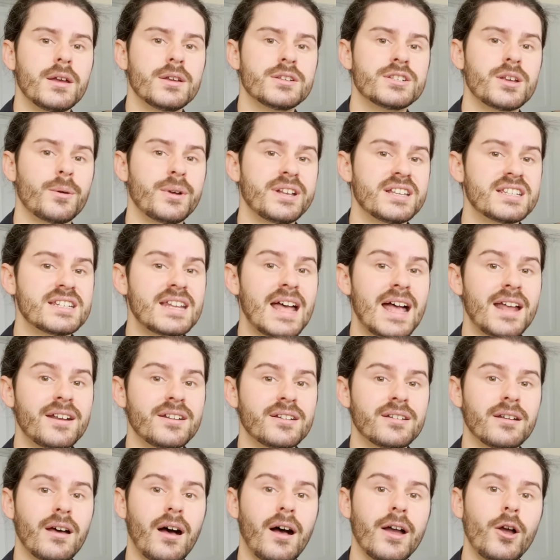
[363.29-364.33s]
So instead,
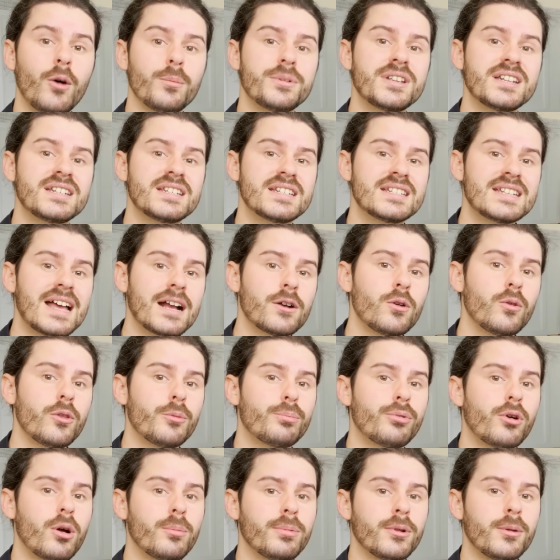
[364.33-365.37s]
I opted to tackle the
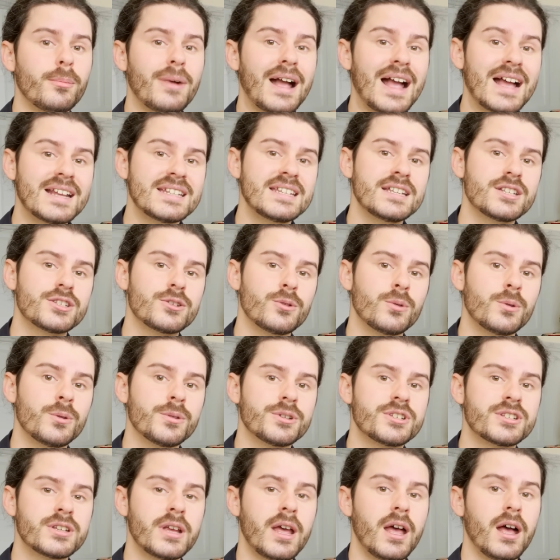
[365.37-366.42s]
problem at its
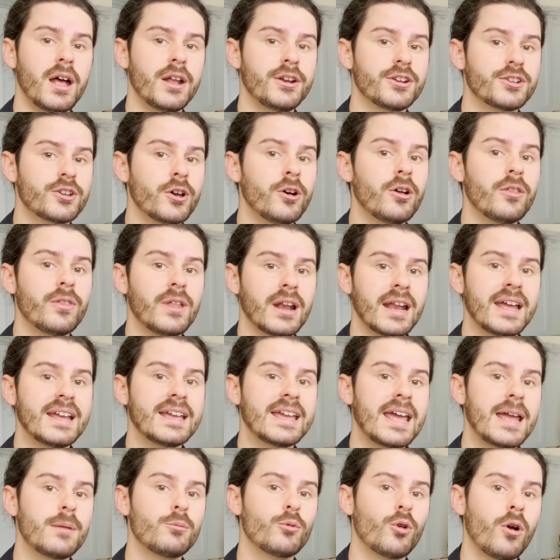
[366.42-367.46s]
source and cut the late
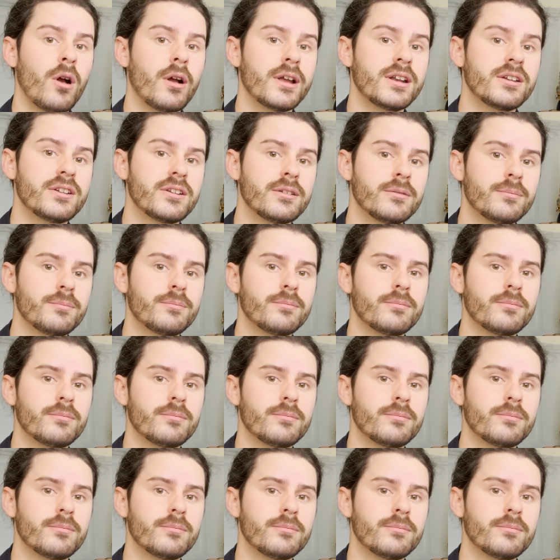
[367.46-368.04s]
game grind.